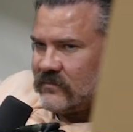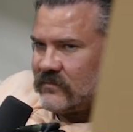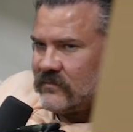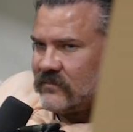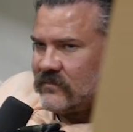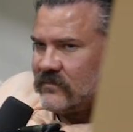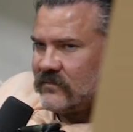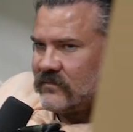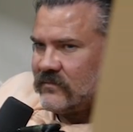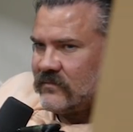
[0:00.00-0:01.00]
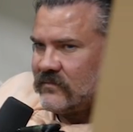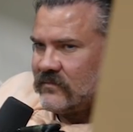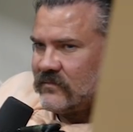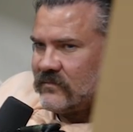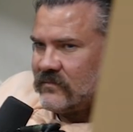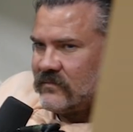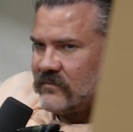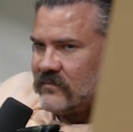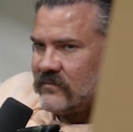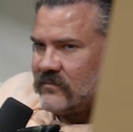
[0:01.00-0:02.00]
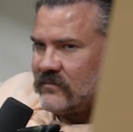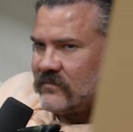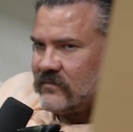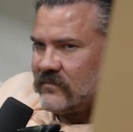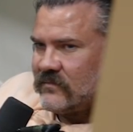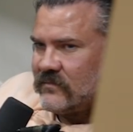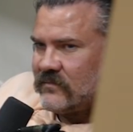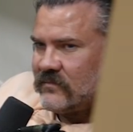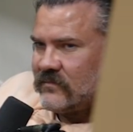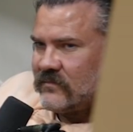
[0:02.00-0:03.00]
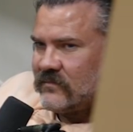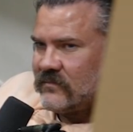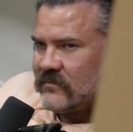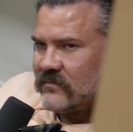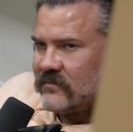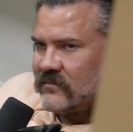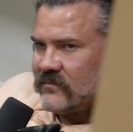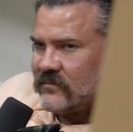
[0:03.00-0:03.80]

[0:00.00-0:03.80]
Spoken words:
No words are spoken by the person on screen.